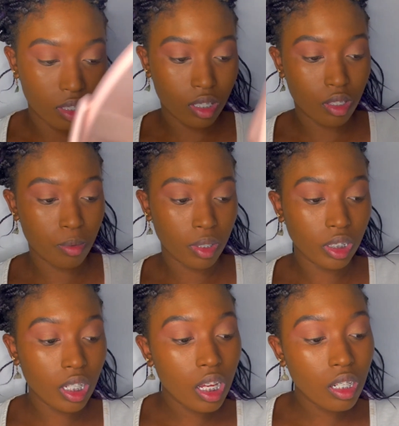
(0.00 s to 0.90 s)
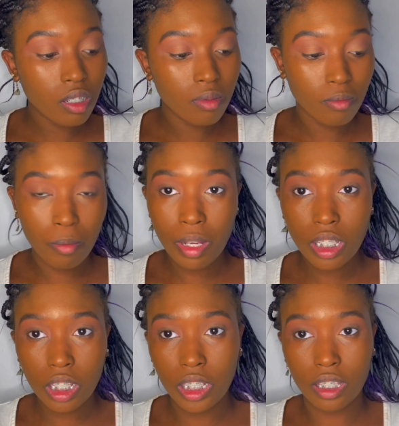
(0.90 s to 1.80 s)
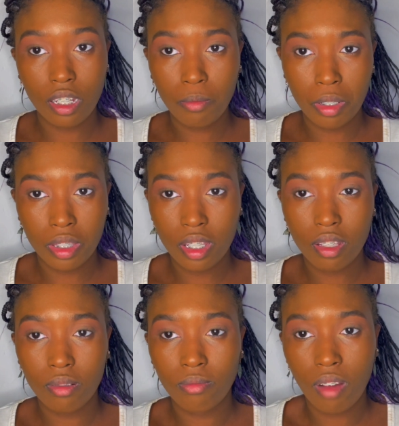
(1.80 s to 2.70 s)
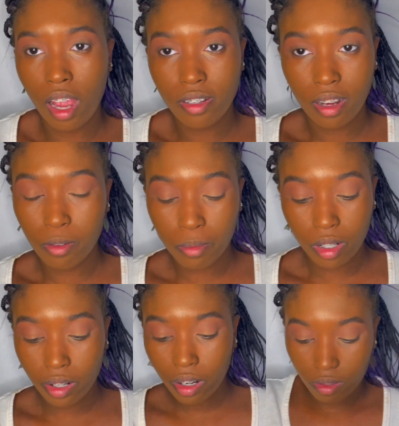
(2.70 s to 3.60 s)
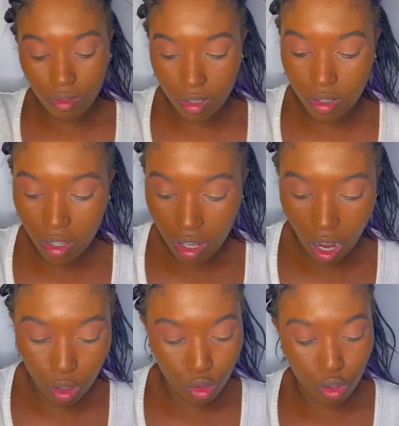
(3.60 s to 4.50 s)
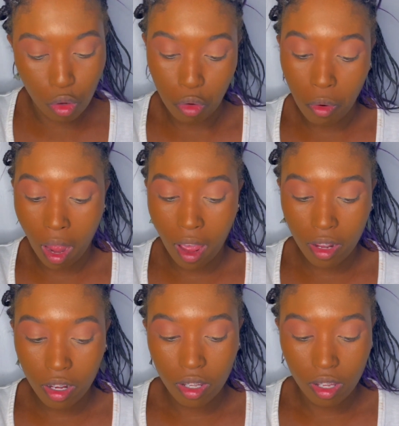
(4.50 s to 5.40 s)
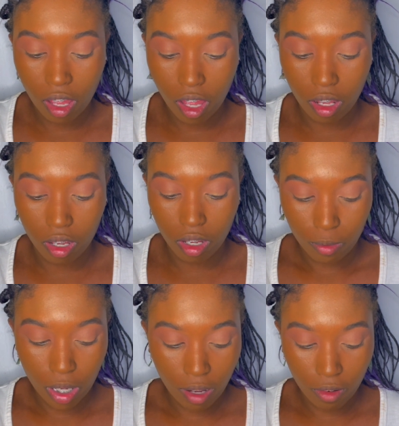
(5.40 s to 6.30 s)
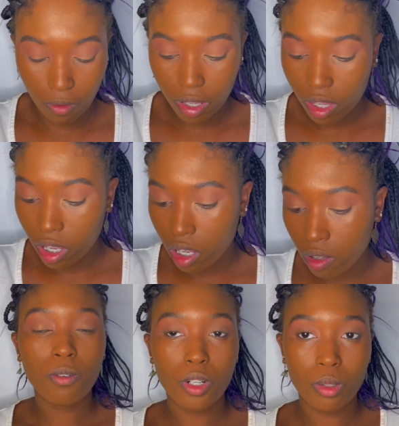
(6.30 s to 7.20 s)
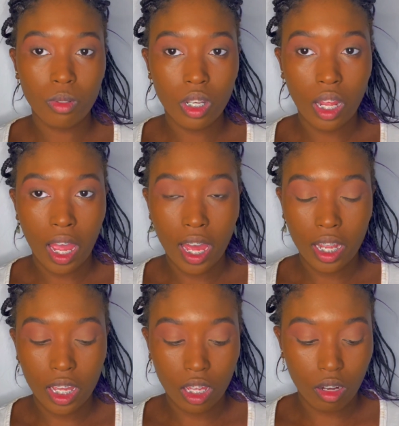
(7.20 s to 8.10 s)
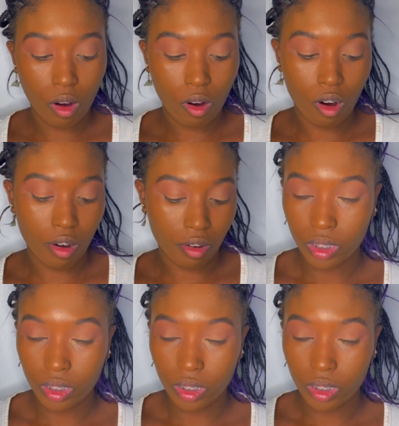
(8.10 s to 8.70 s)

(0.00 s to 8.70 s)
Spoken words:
Since we're done, we're basically done with the eyeshadow part. There's nothing else to add. And we have everything. Of course, we're gonna add in our